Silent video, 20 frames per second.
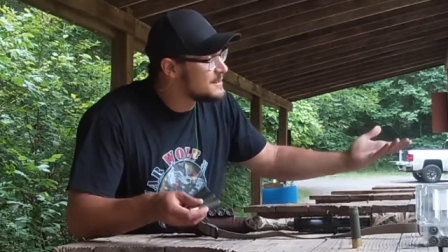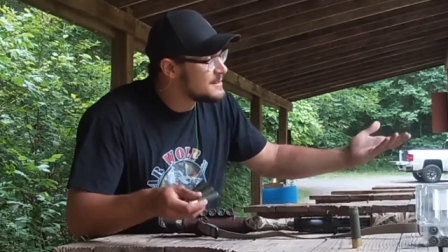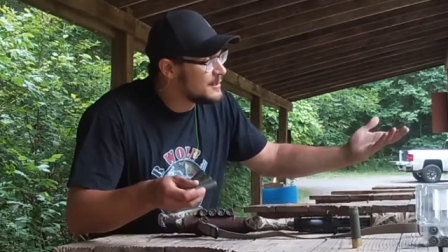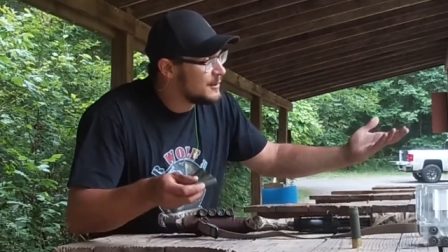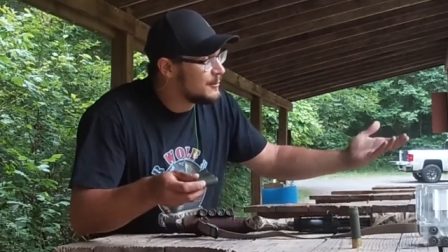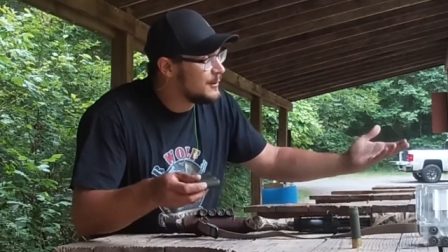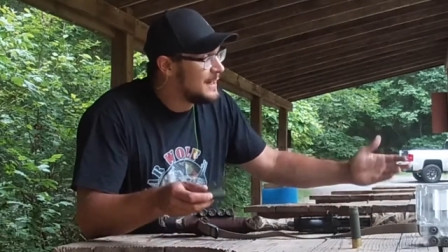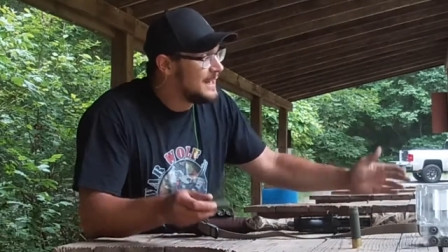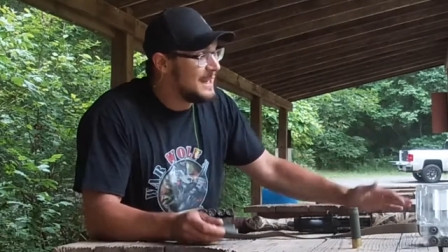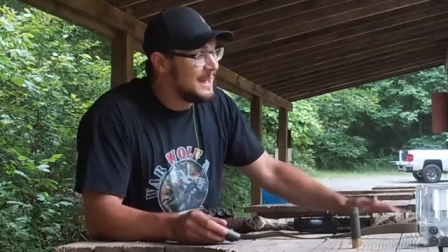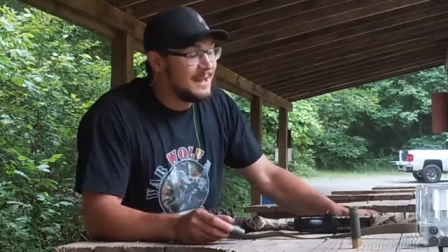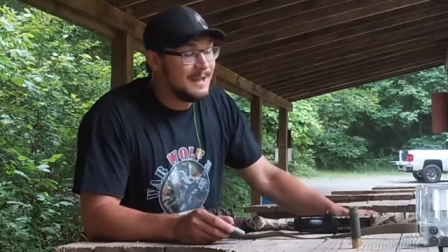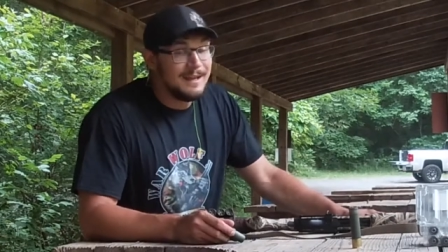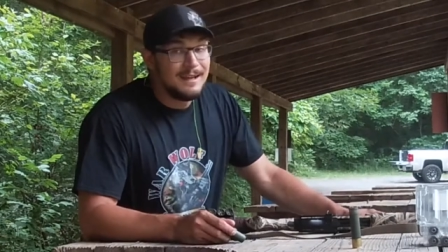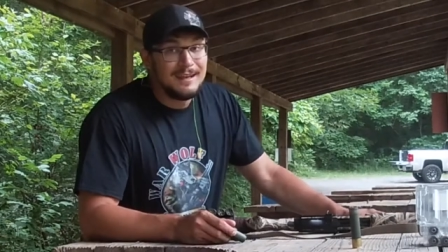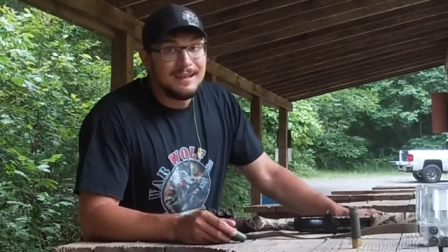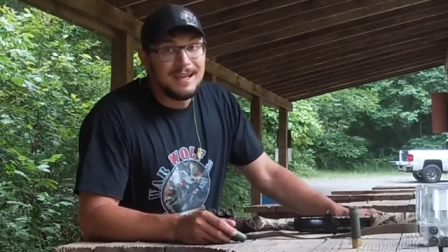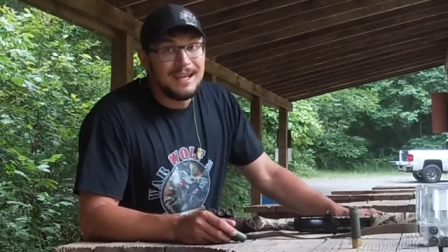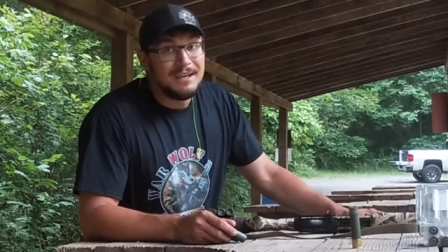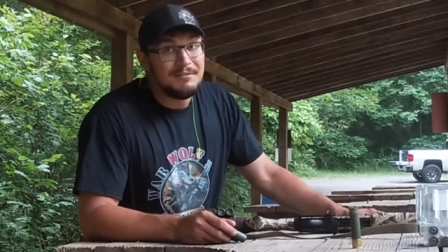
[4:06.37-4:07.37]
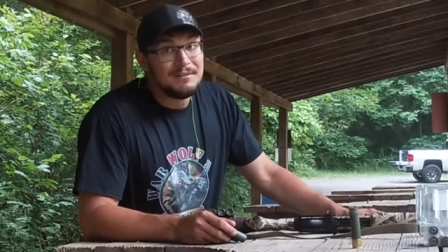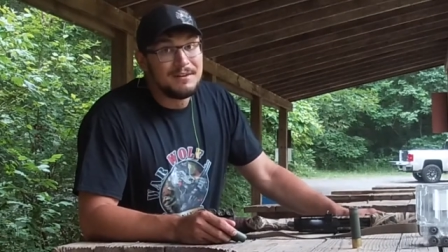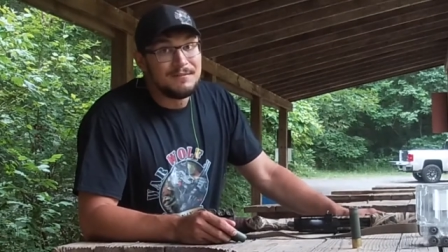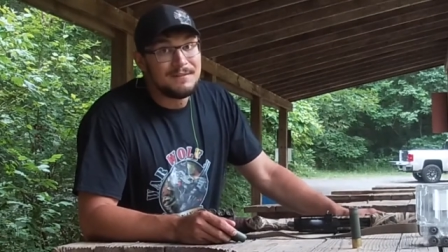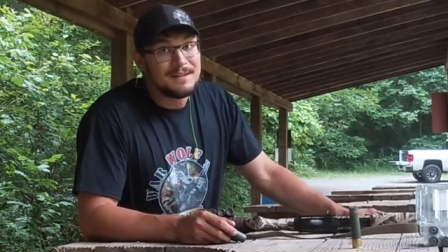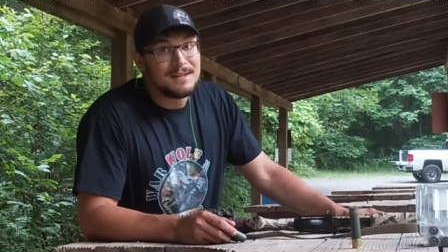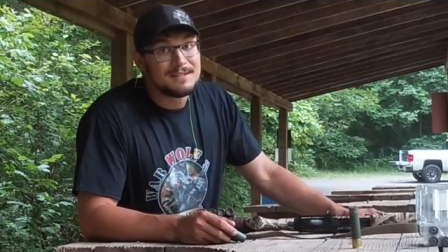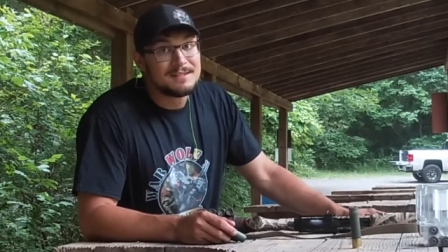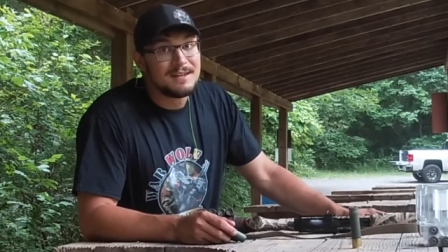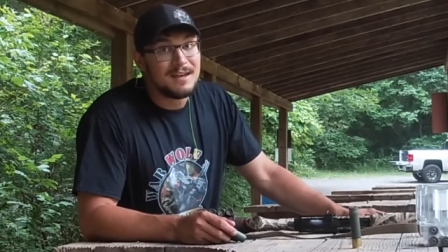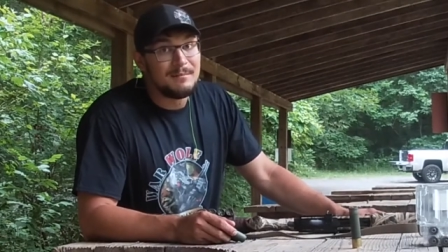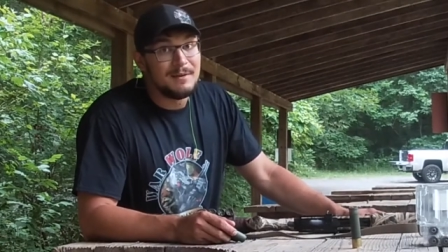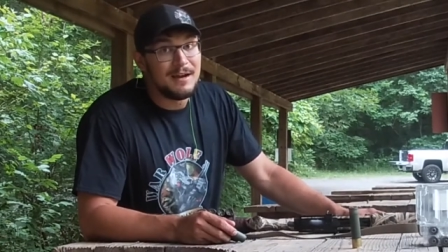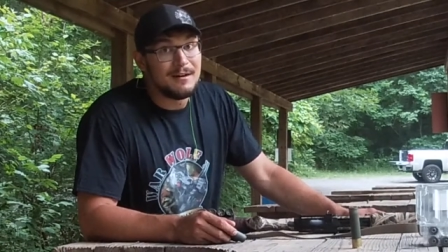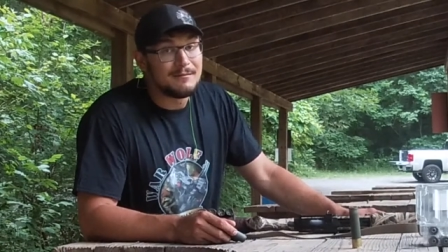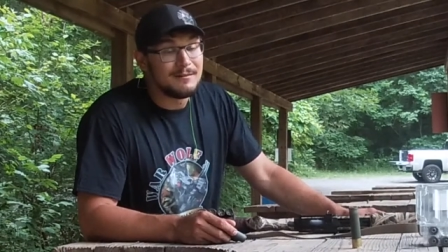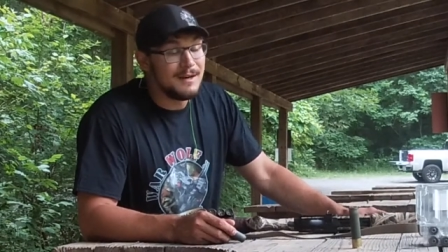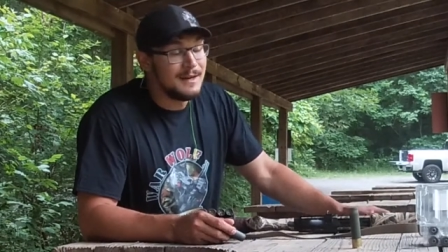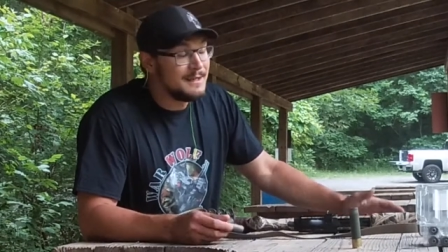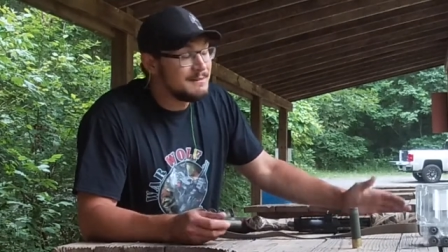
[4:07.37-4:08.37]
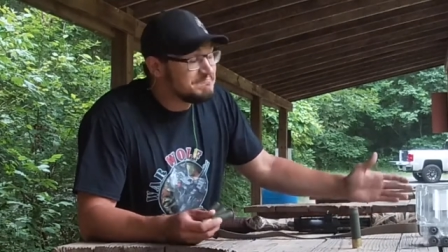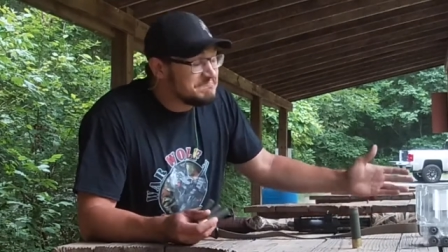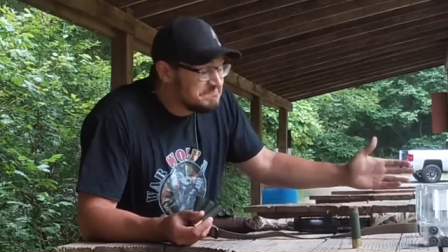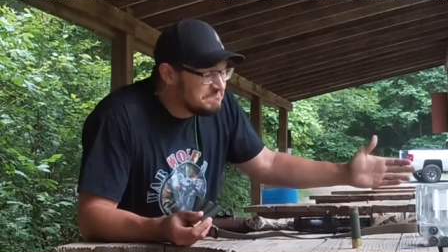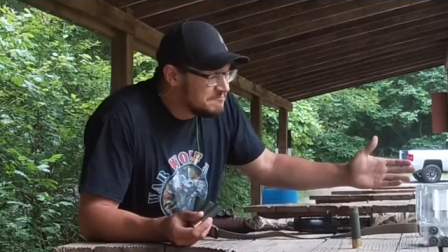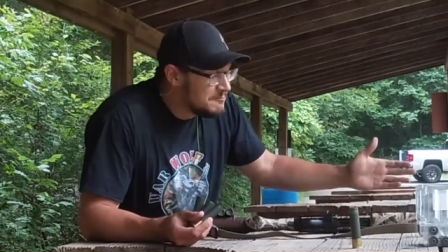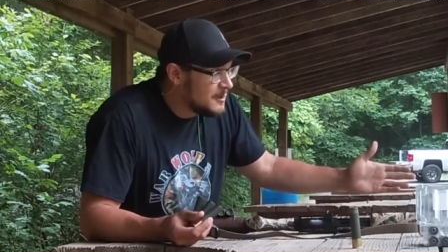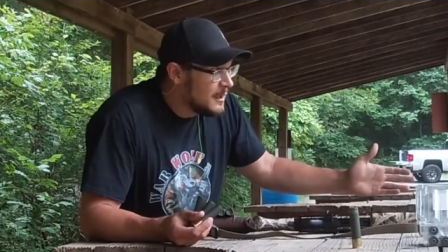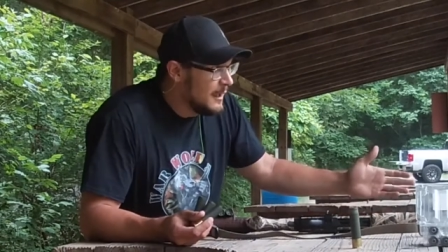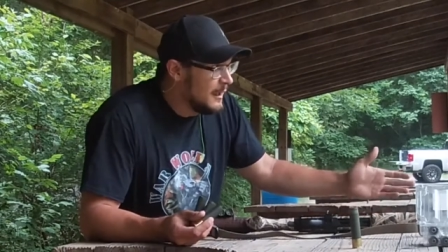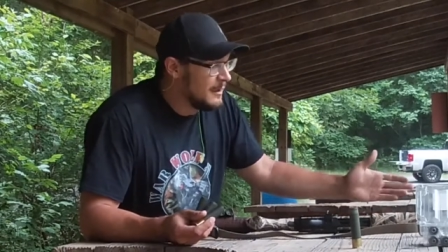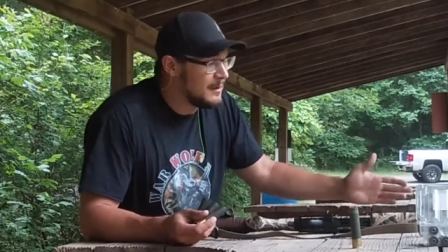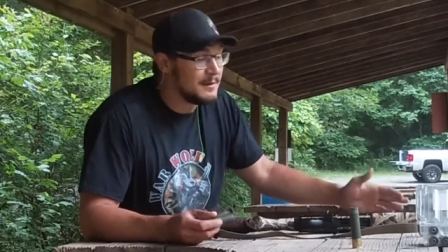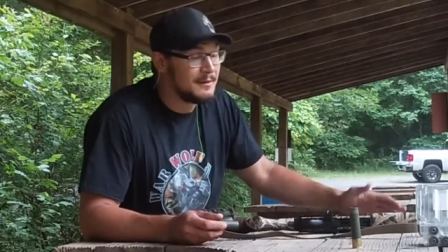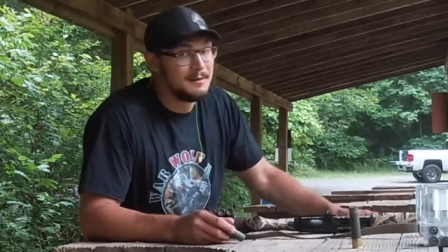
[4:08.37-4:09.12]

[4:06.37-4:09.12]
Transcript: So even if it doesn't come out right, eh,